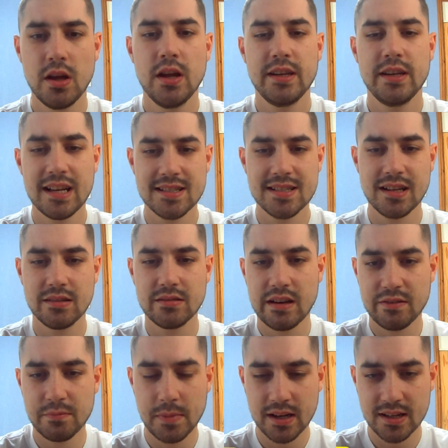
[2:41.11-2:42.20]
Yes, a
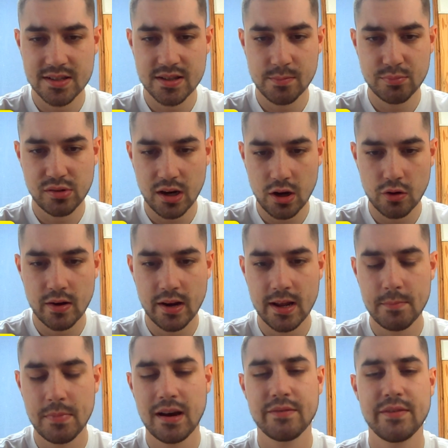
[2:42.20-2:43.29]
left back is the priority,
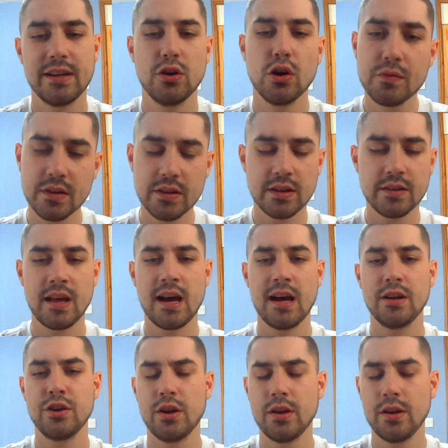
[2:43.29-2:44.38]
but I think other than that,
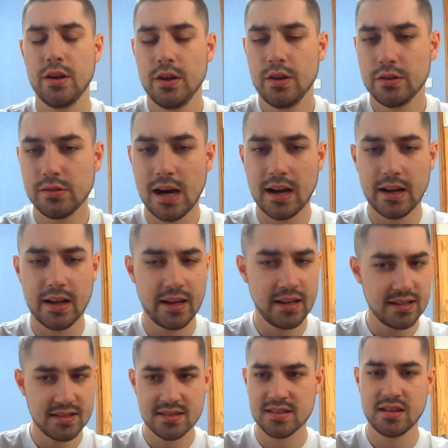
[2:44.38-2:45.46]
Lang
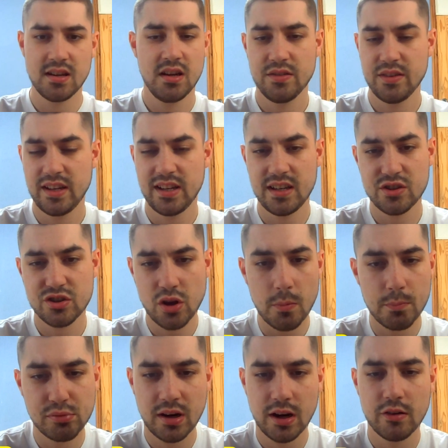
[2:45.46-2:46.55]
is the
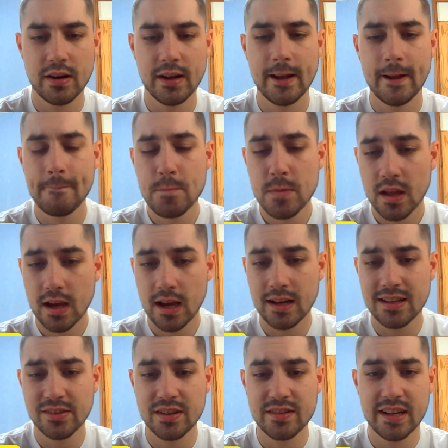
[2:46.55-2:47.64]
top priority, and
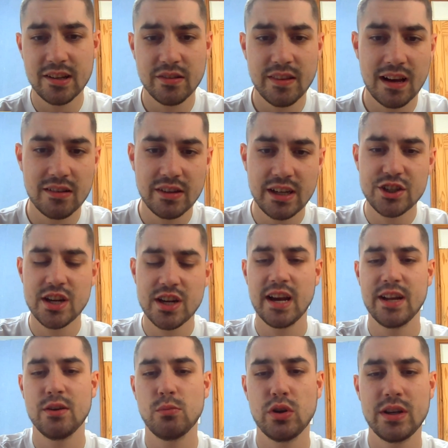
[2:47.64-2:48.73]
it's a deal that Leeds
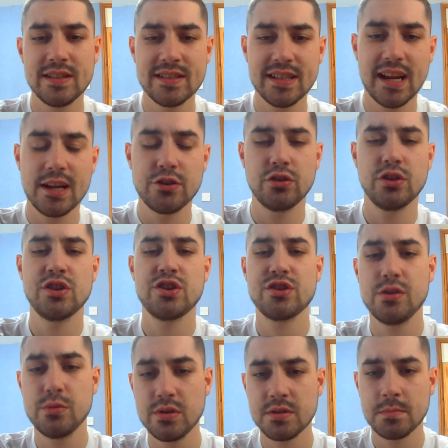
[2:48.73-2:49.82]
United are wanting to get done as
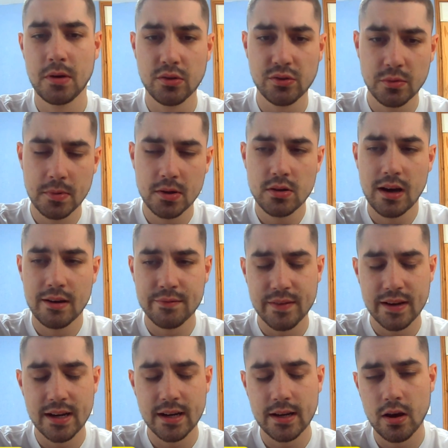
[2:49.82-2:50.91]
soon as possible. I
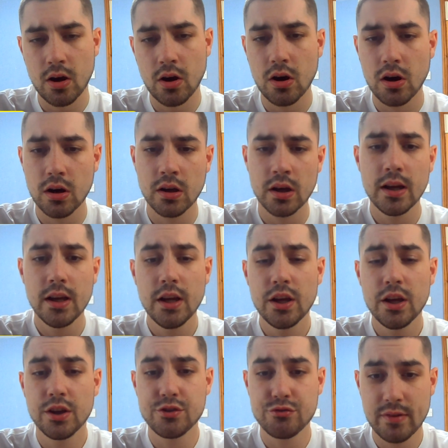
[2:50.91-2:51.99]
think Orta
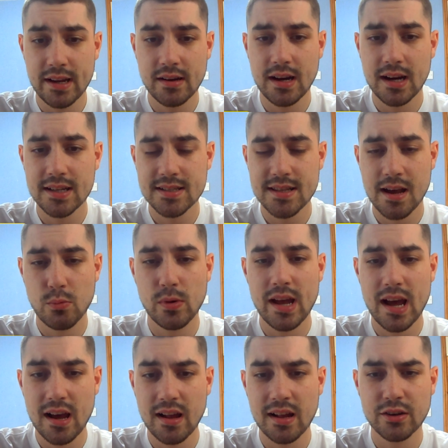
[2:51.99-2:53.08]
has realised that we
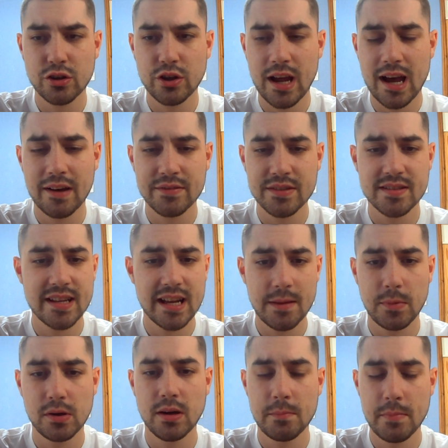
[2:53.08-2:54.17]
are going to have to
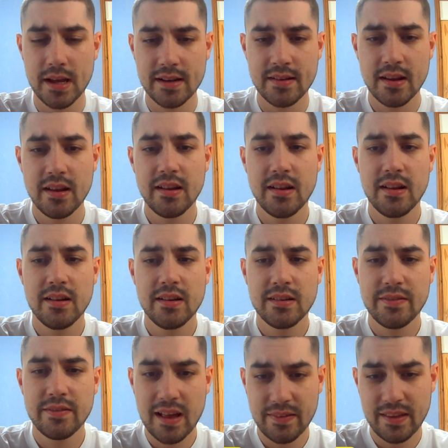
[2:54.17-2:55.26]
table a bid
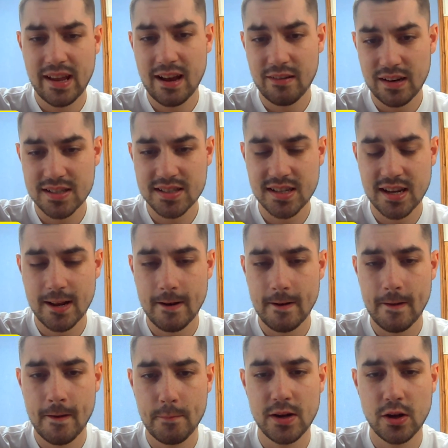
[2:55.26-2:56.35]
that they are asking
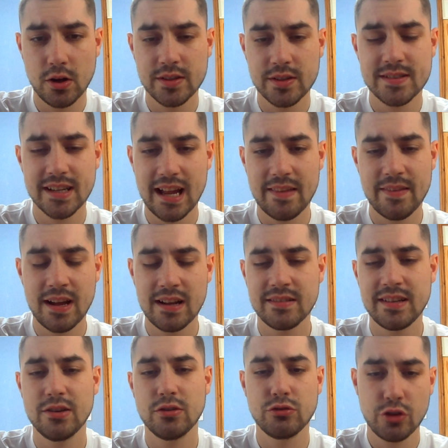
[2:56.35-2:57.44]
um, in order to get that
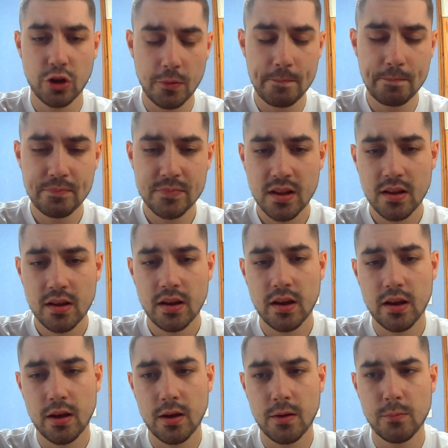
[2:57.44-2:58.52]
deal done.
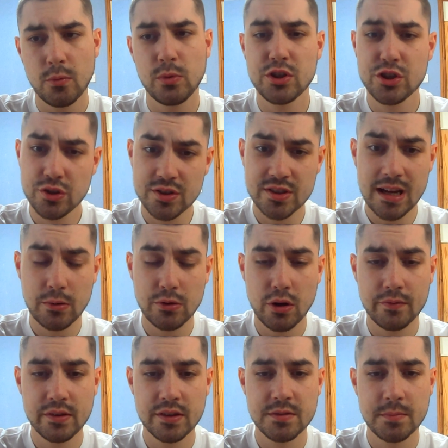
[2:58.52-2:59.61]
Um, which does sound
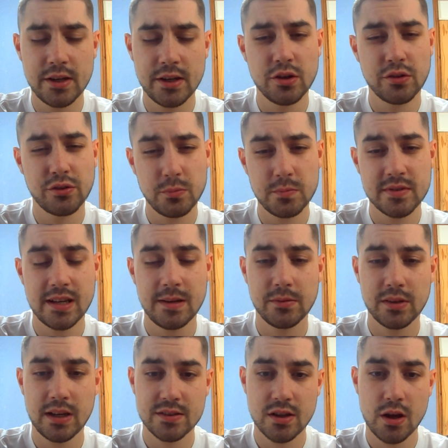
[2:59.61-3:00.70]
obvious, but you know, some teams
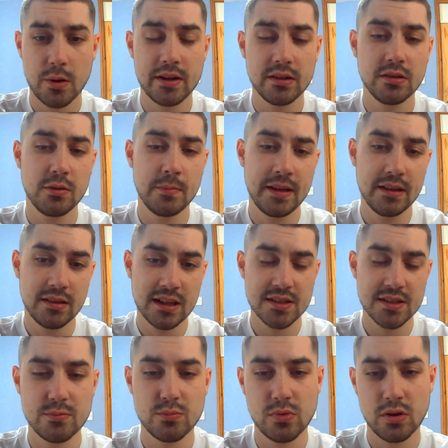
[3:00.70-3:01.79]
like to go in a little bit less
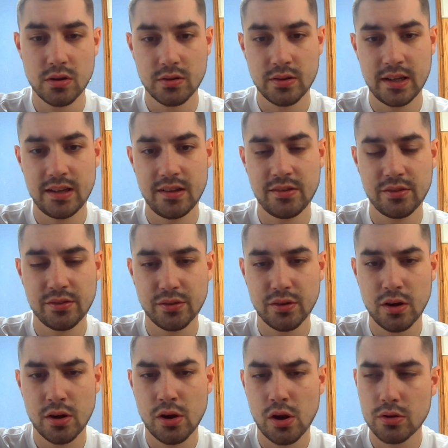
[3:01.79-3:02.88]
what these
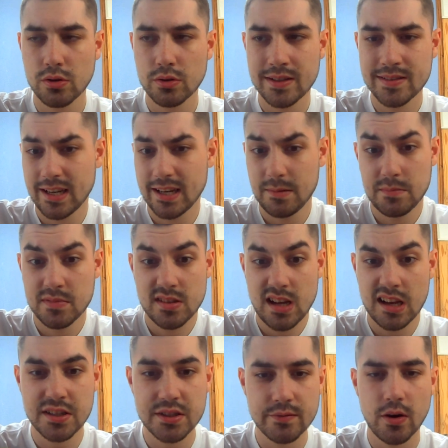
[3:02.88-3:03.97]
teams
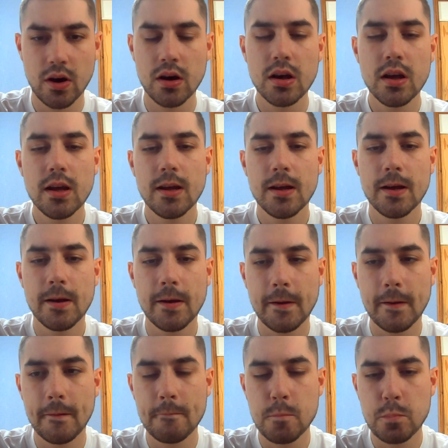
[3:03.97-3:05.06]
ask for.
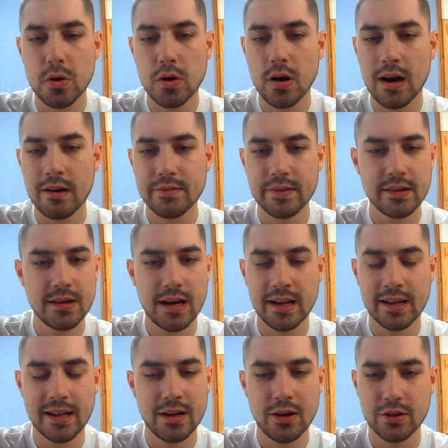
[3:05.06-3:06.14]
Um, but I feel
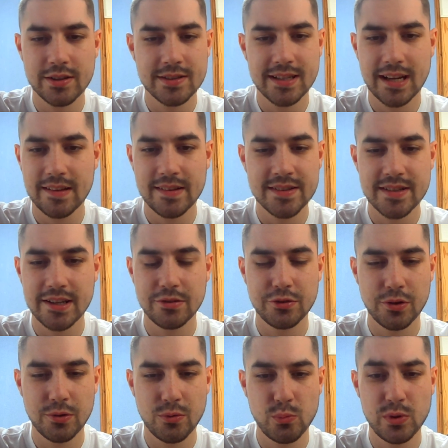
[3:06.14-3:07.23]
like in order to get this deal
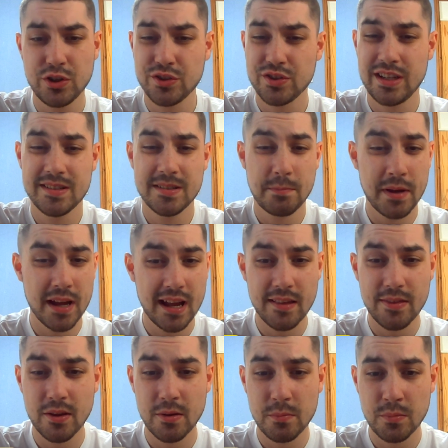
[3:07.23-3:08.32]
done, we just need to pay
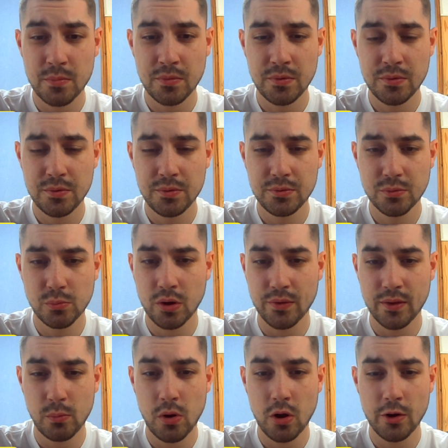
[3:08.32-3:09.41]
them what they
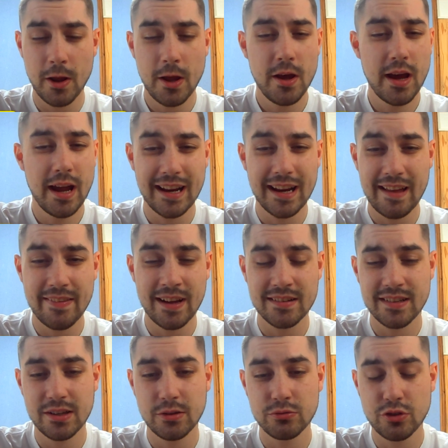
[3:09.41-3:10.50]
want and get that
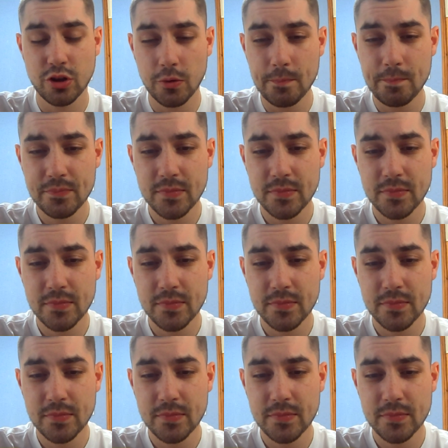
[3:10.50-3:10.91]
deal done.